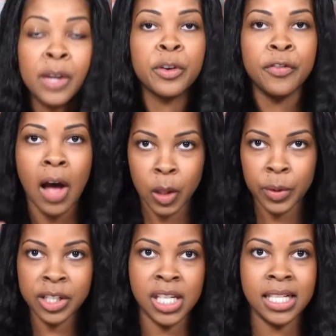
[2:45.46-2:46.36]
If we're
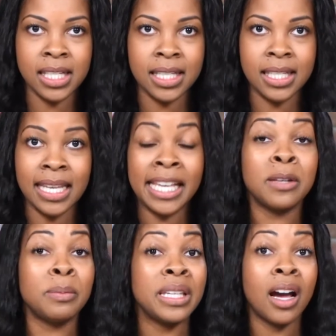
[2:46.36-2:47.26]
following Jesus, it
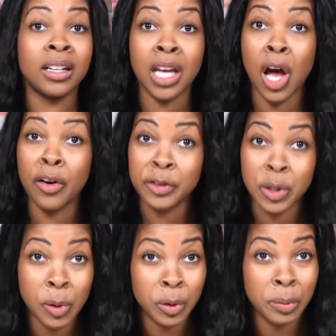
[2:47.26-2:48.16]
can be
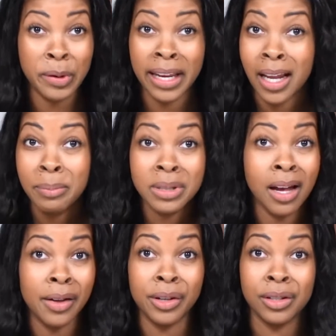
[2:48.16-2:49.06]
uncomfortable to bring it up to
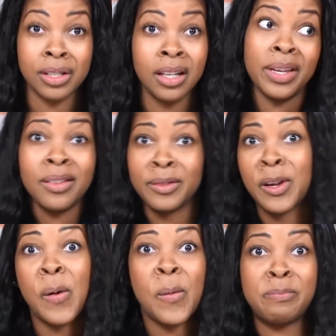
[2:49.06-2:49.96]
others. We don't
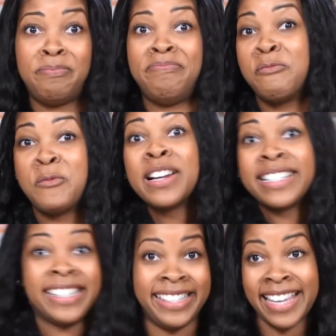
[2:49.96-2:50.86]
know what
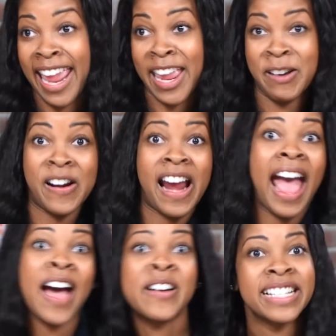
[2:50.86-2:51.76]
to say or
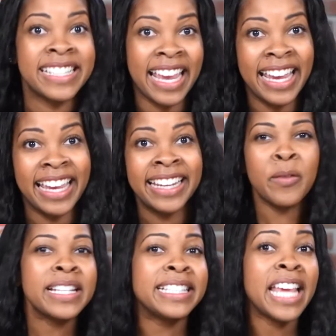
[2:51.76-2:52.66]
how to say it. And
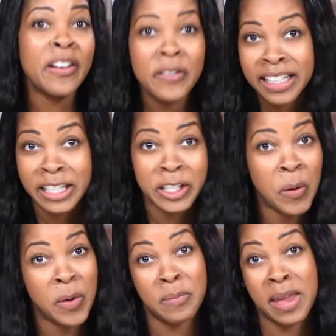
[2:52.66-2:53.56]
we definitely
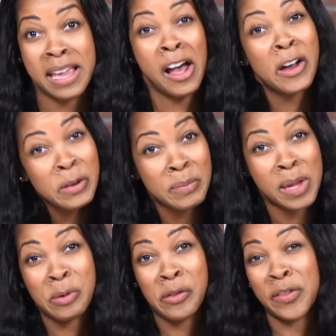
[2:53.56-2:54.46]
don't want to make other
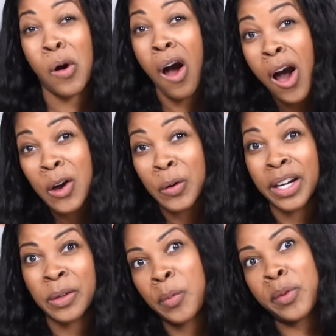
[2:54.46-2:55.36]
people feel
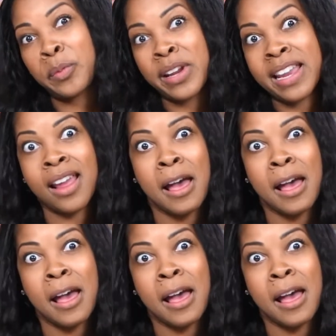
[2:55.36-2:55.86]
awkward when we bring it